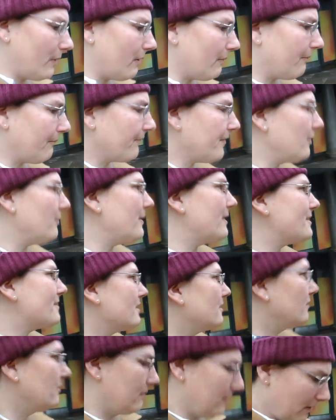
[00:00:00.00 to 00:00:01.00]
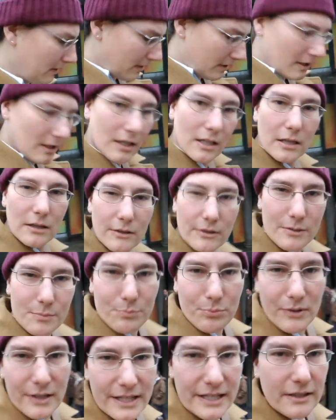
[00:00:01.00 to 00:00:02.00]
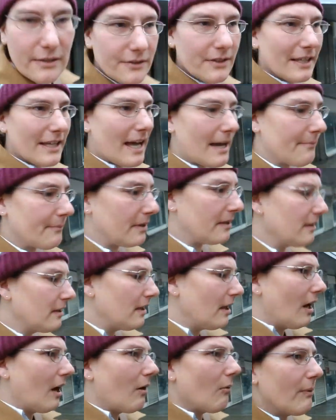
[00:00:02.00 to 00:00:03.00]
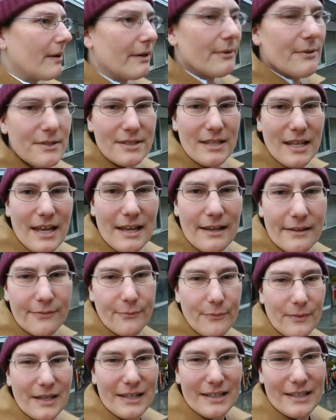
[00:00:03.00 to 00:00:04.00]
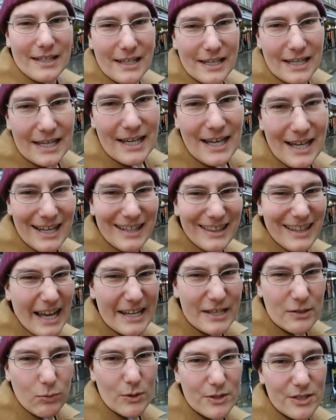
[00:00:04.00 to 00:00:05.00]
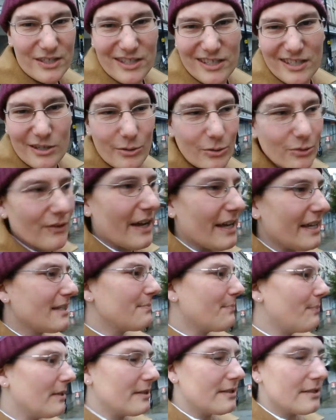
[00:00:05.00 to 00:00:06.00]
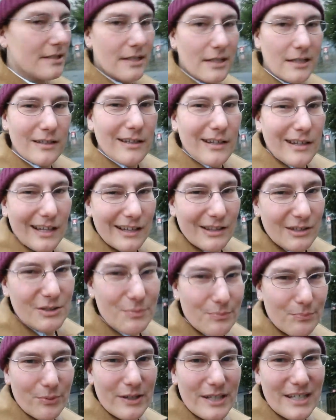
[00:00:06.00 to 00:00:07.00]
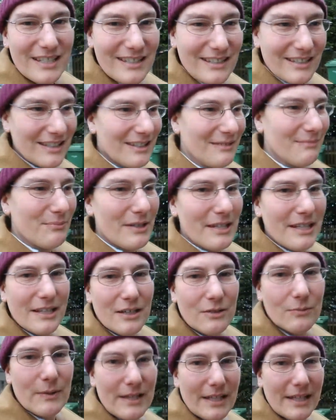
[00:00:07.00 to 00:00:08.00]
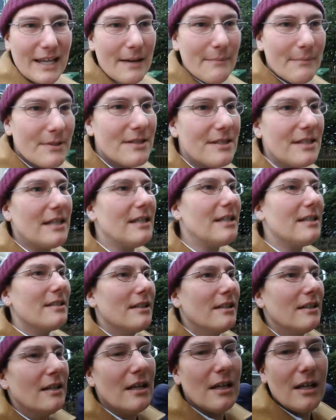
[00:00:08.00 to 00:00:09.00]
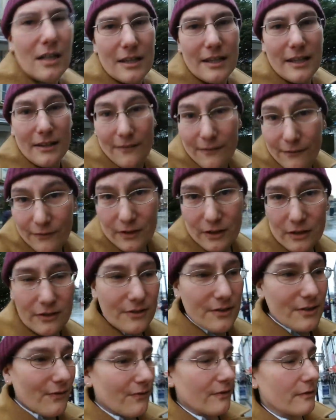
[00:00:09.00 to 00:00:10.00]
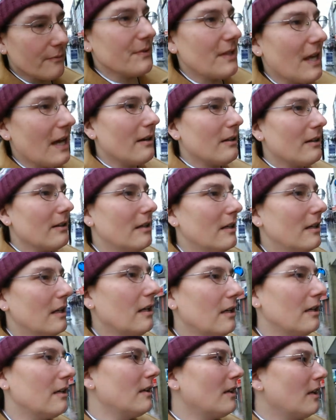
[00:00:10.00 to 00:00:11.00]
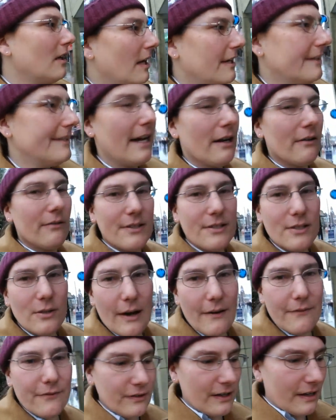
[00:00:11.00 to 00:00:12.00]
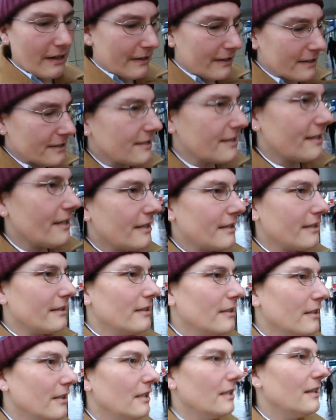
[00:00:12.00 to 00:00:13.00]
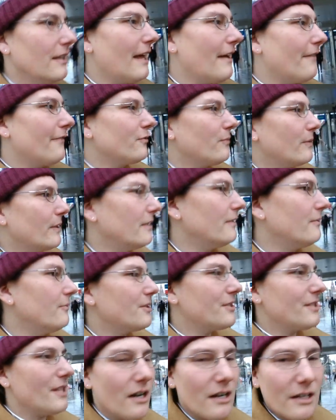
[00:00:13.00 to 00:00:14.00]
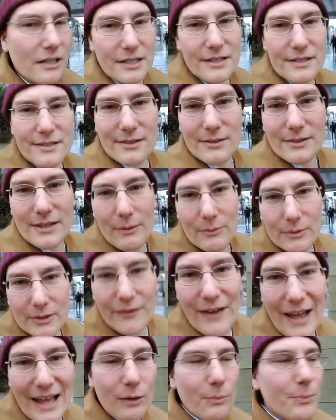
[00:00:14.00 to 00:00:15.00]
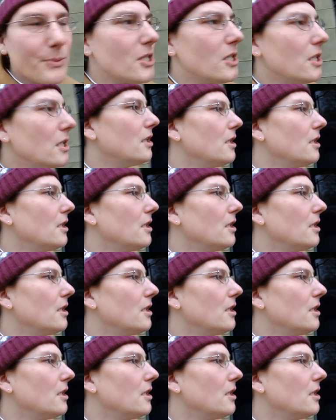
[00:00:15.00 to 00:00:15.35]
a few weeks ago. Looks brilliant on the camera. When I was there, the light wasn't too great, but it looked pretty good when the camera seen it. They, of course, filmed that an hour or so after I'd left when it was darker, so that would have helped.